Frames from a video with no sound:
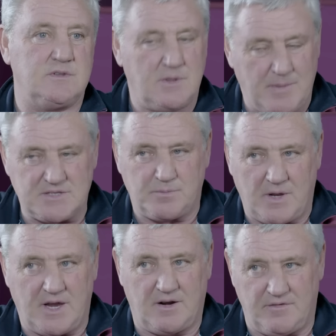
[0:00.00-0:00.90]
the best
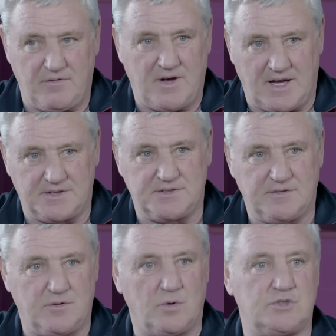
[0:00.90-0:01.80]
player I've ever had
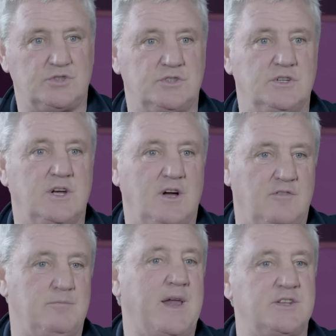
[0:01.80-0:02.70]
the fortune
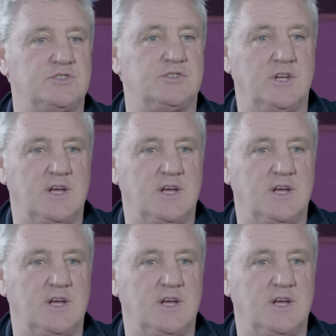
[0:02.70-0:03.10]
of managing.